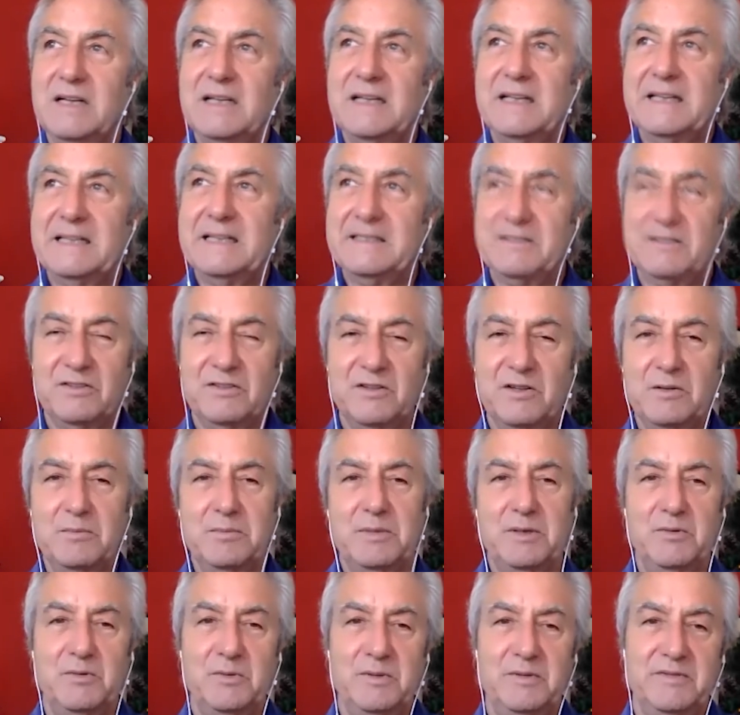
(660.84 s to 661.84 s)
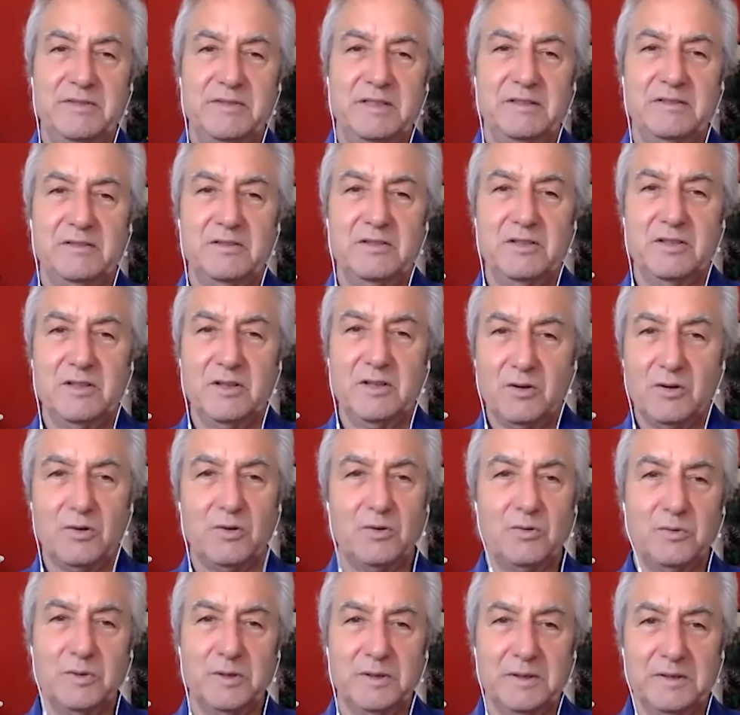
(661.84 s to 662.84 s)
This is going to be revealed to the
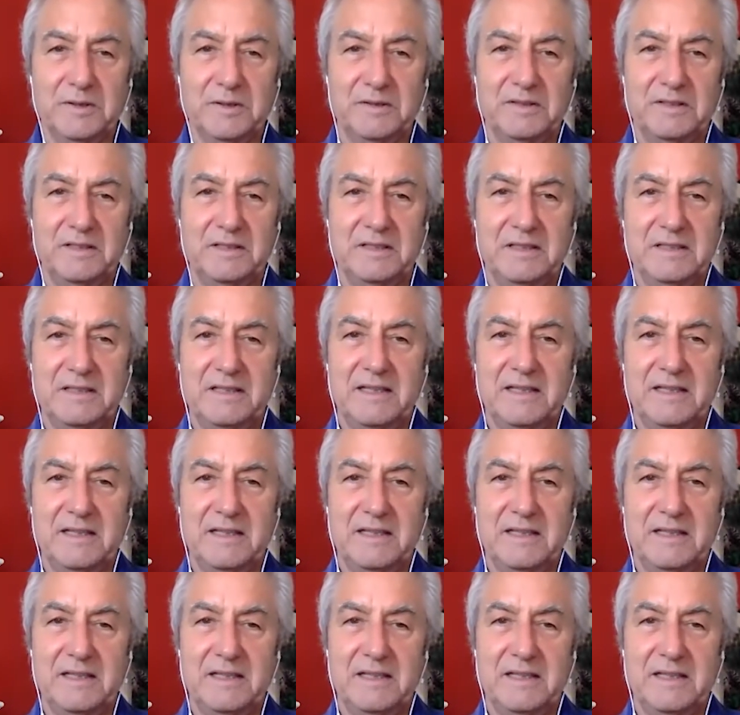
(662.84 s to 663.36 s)
whole world,